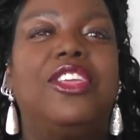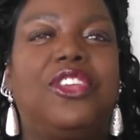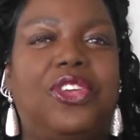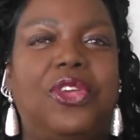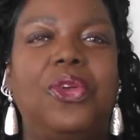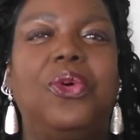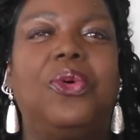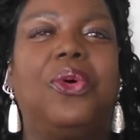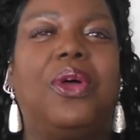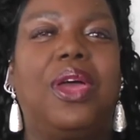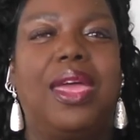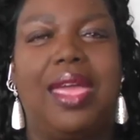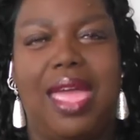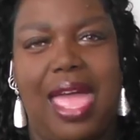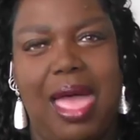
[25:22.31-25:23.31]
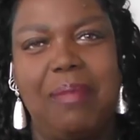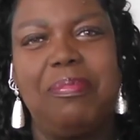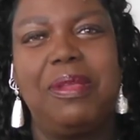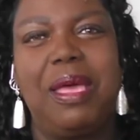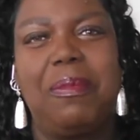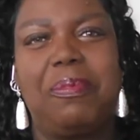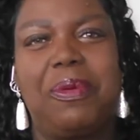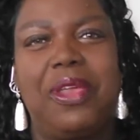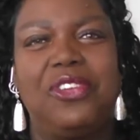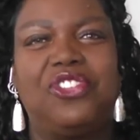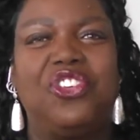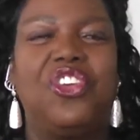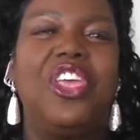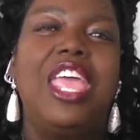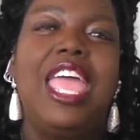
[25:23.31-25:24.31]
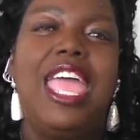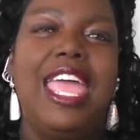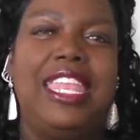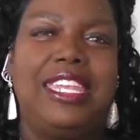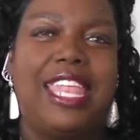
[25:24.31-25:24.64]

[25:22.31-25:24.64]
cure high blood pressure and